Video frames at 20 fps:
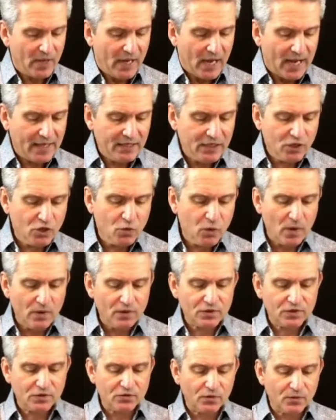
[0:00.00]
And he
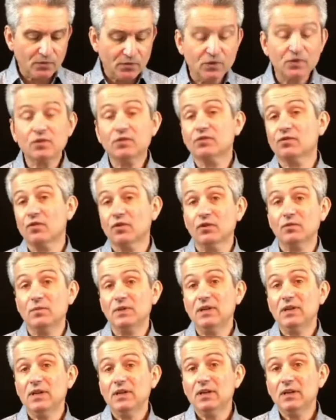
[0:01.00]
quotes from Deuteronomy,